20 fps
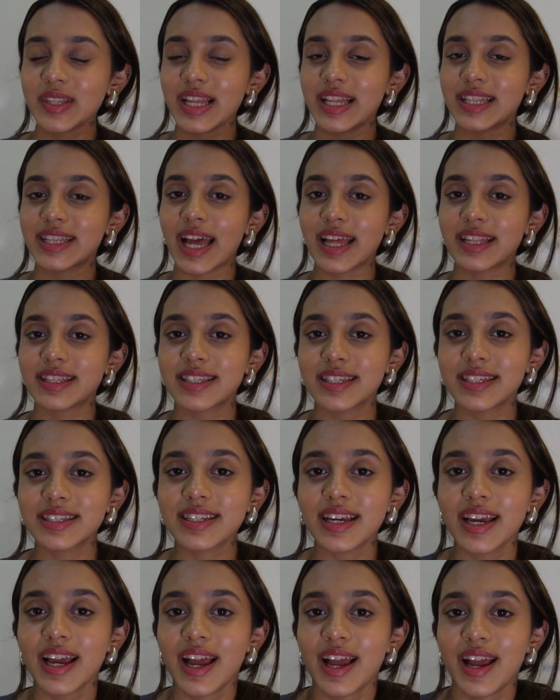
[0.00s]
that's it
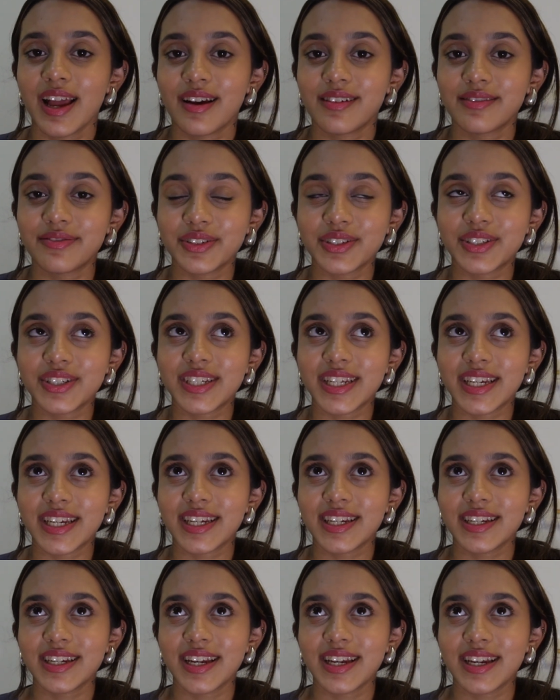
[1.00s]
for
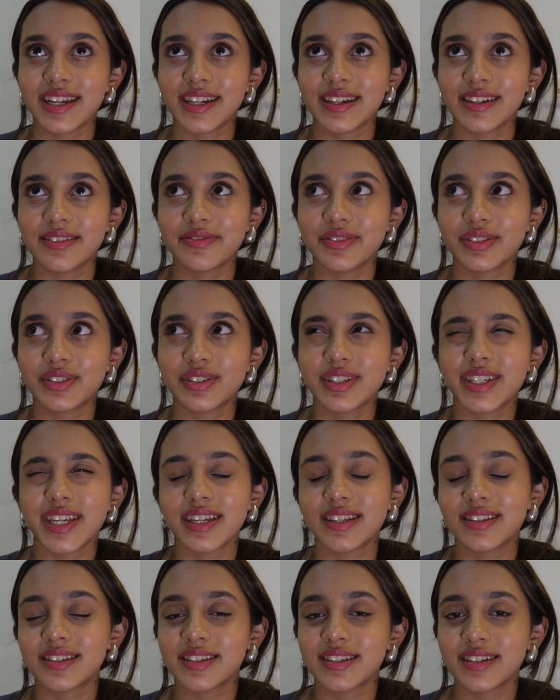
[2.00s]
today, for
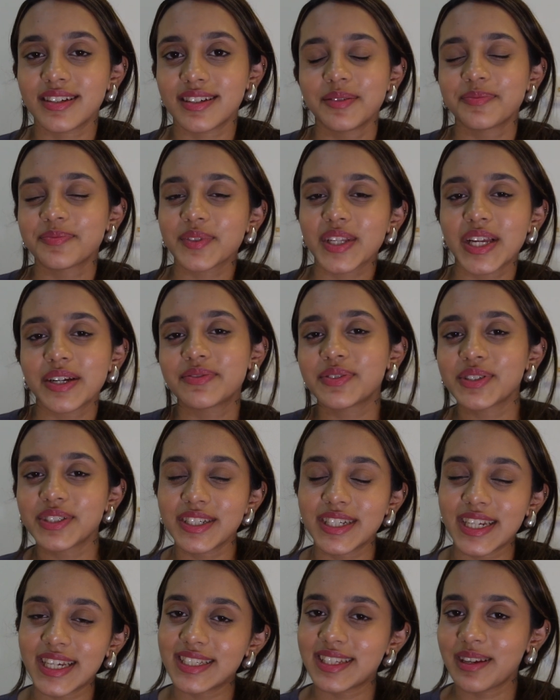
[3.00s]
today's
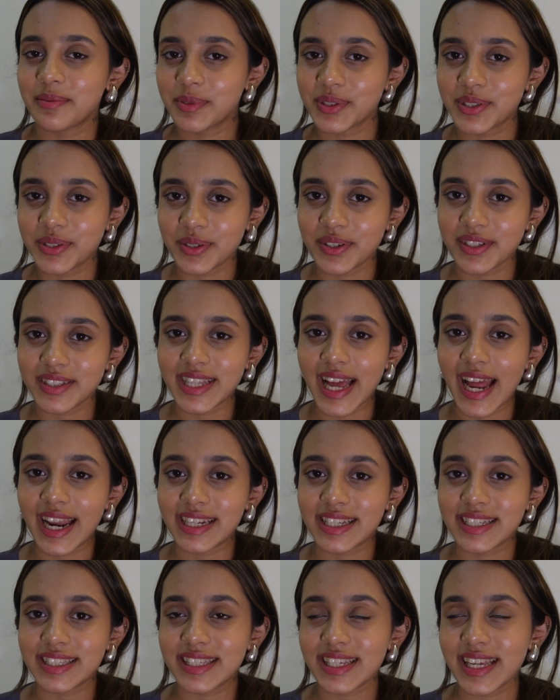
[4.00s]
episode.
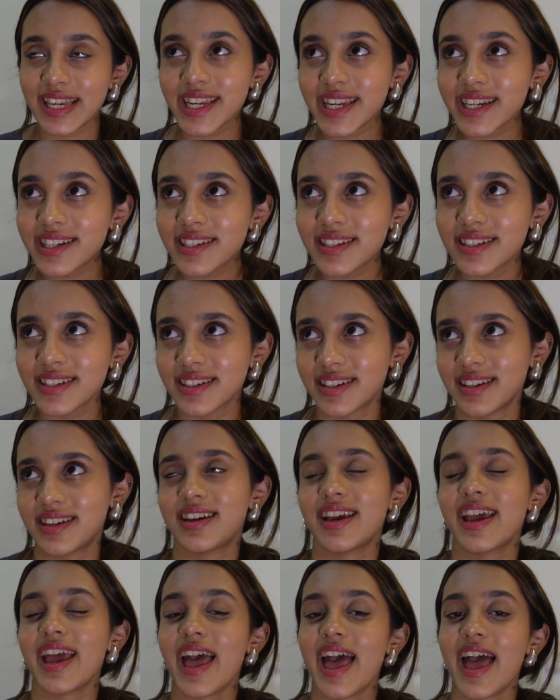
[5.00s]
That is it,
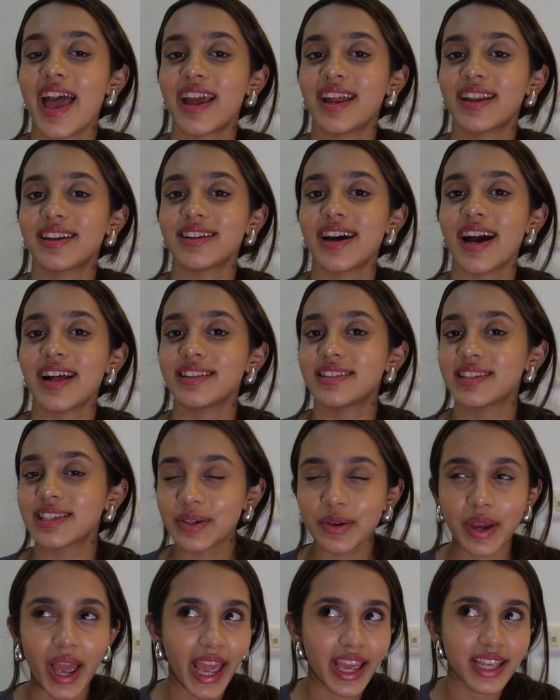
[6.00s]
and I'll see
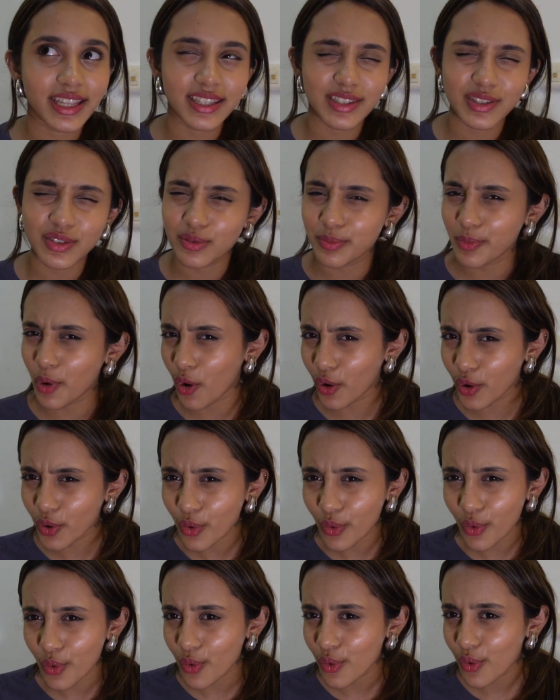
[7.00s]
you guys
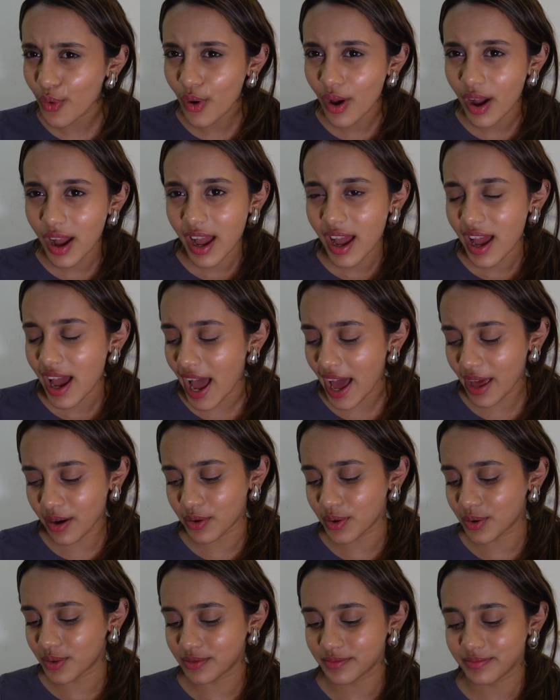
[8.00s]
tomorrow. I
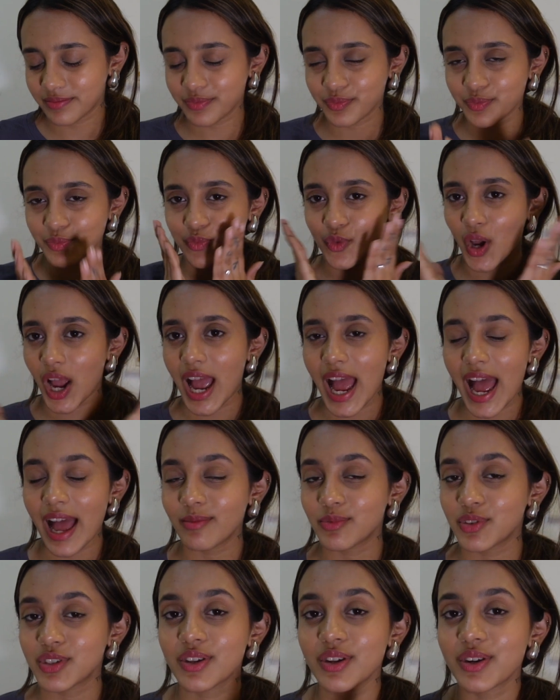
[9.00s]
don't know,
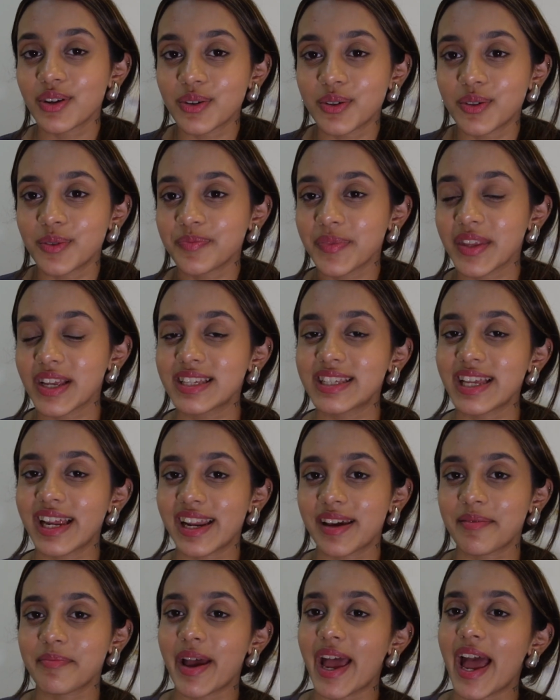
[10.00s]
I'm just gonna go
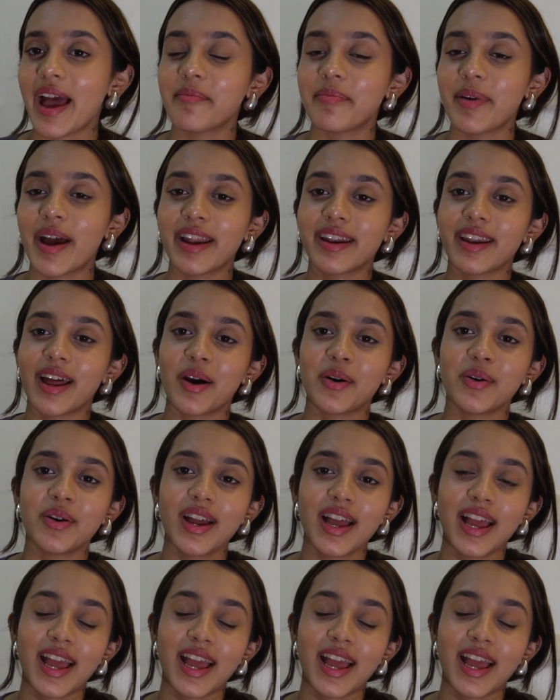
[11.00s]
set up my iPad now